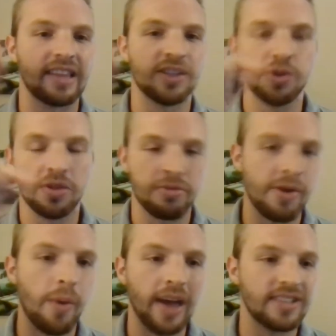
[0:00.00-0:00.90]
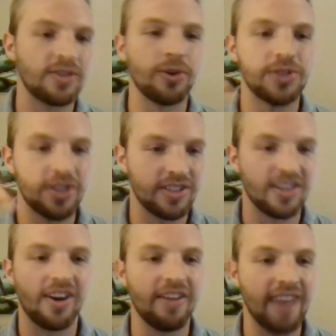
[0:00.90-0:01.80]
the three white soldiers
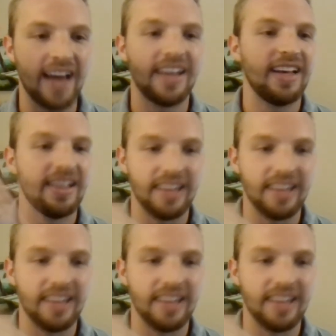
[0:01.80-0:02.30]
and all of that.